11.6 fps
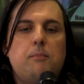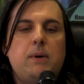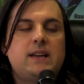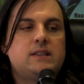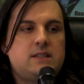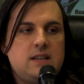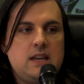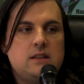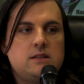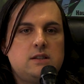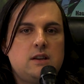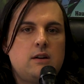biggest
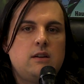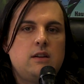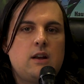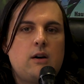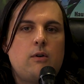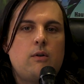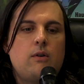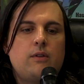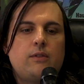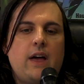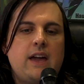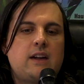scenes,
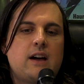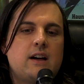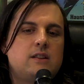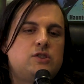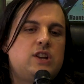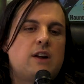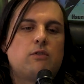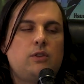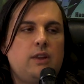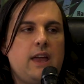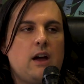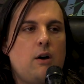like General
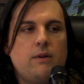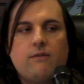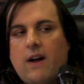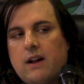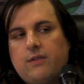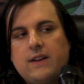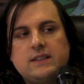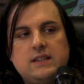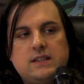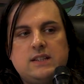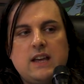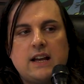Leo in Final
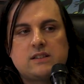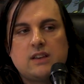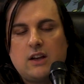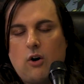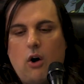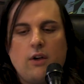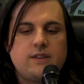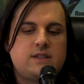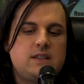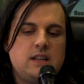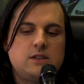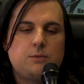Fantasy VI, like all the
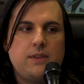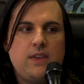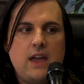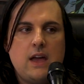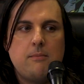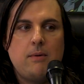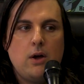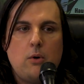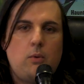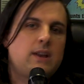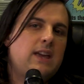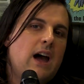scenes with him
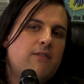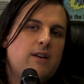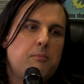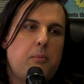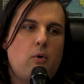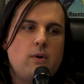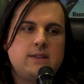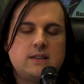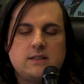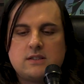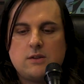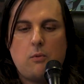when Kefka
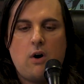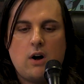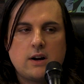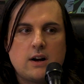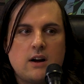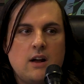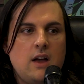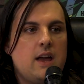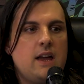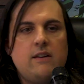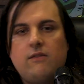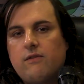poisons the water,
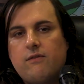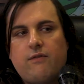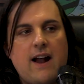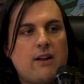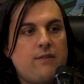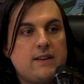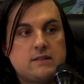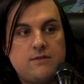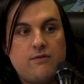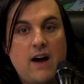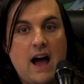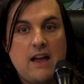in Final Fantasy
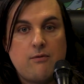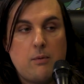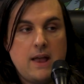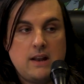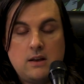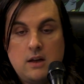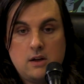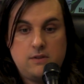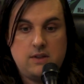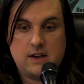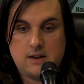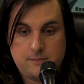V when
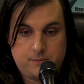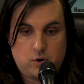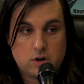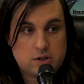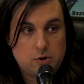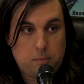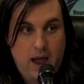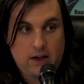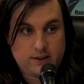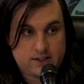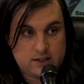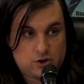the crystal
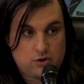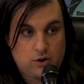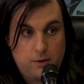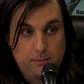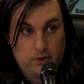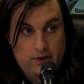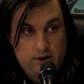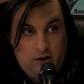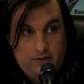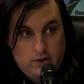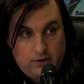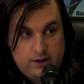palaces crumble and
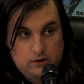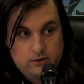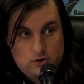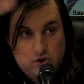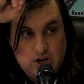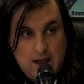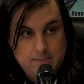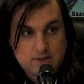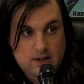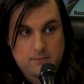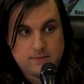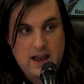all the little gems
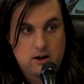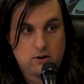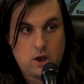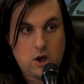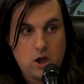come down.